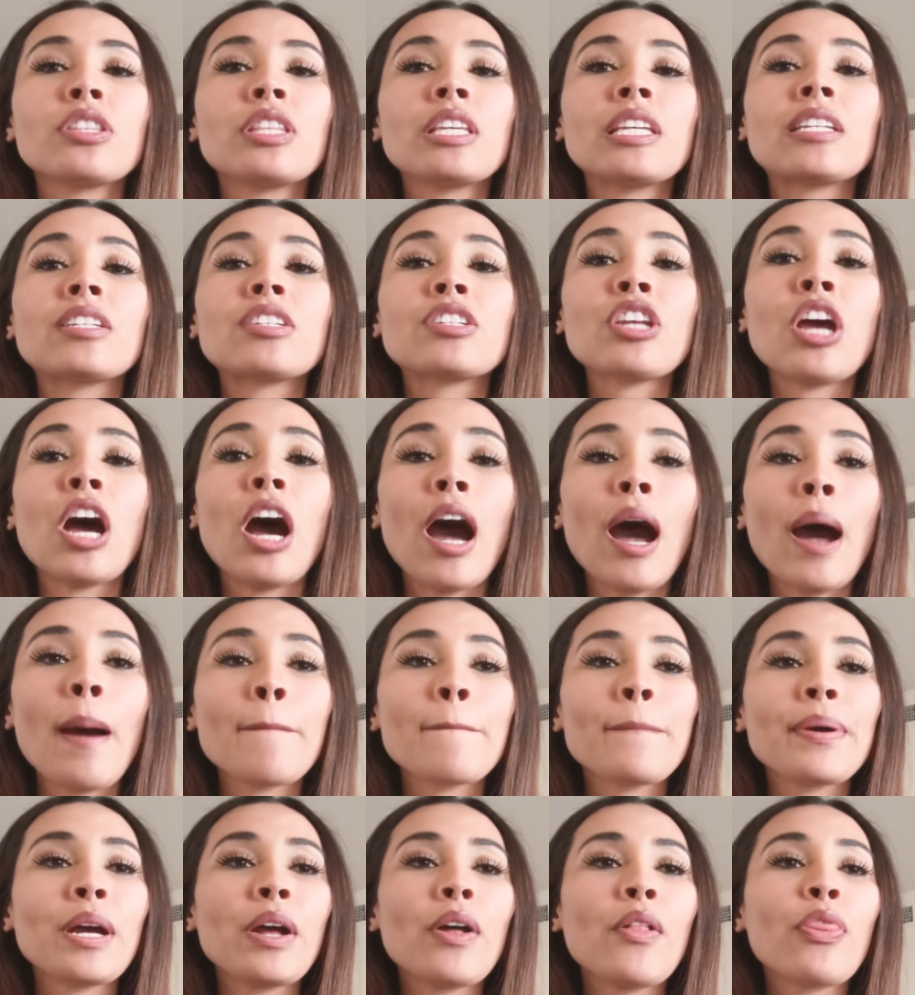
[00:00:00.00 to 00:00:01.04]
the
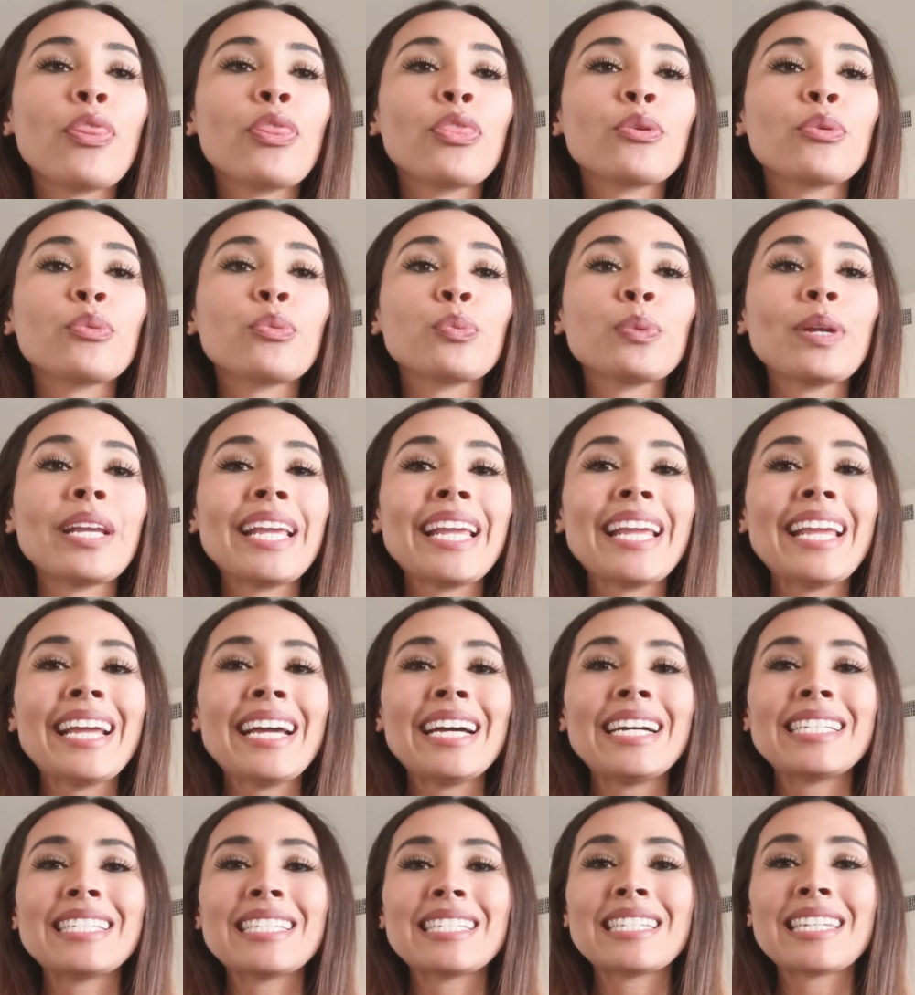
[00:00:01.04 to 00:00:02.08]
top 3
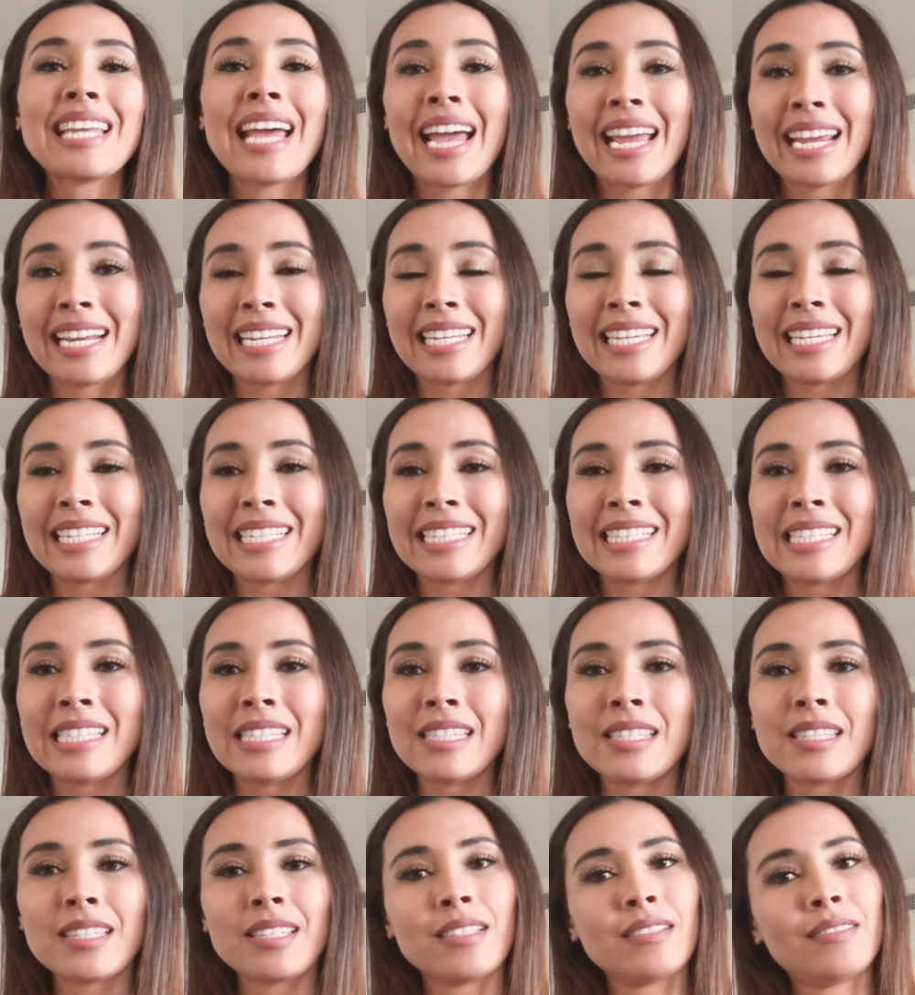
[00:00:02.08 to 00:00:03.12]
tight
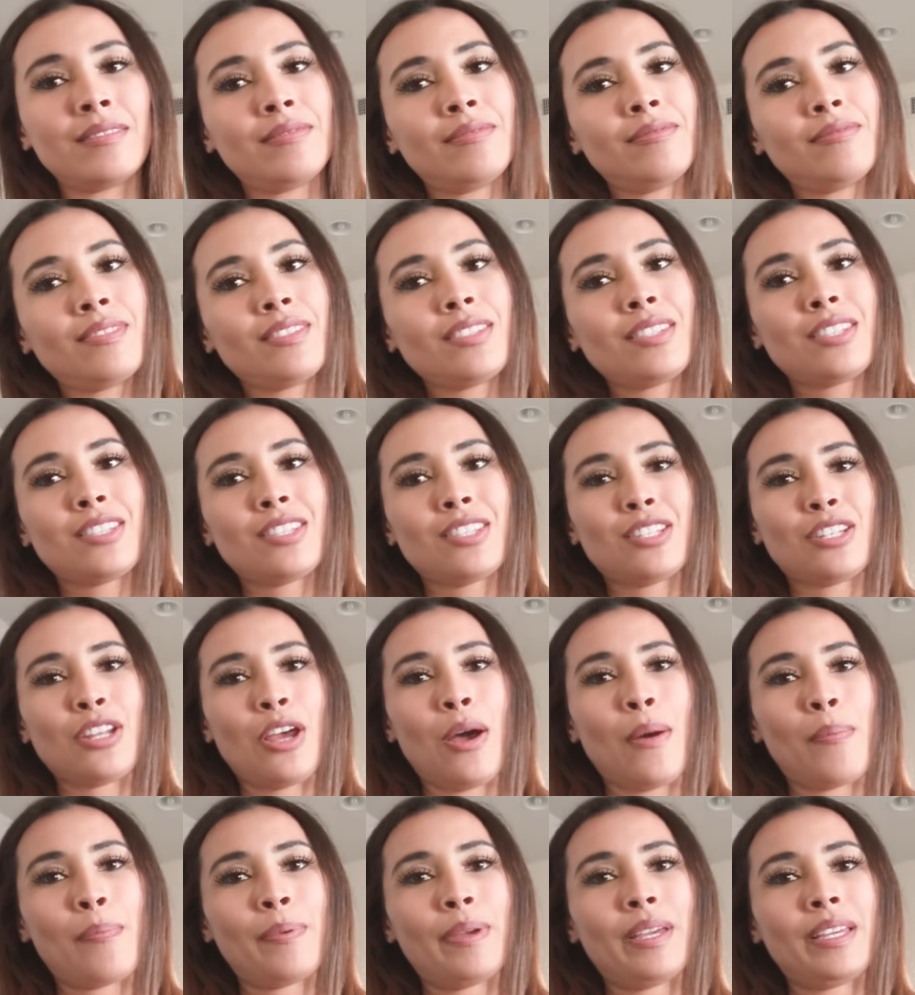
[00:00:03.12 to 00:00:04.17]
ends.
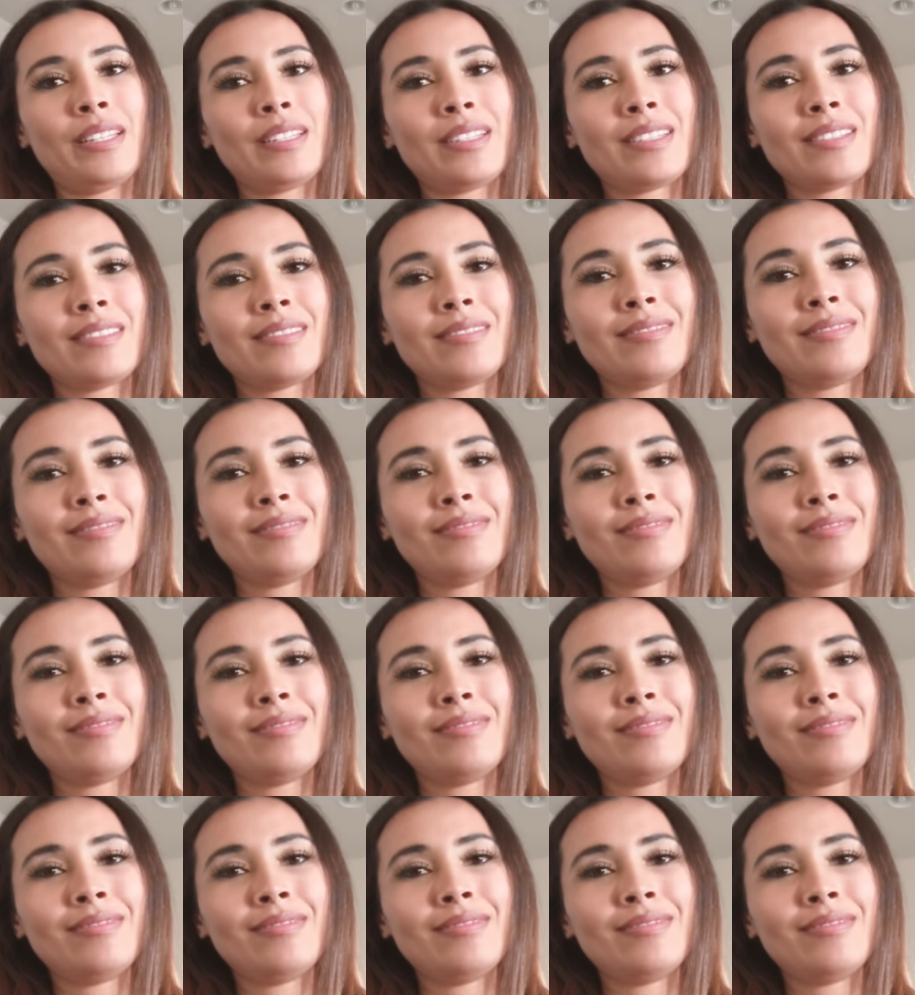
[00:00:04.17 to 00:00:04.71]
Stop it.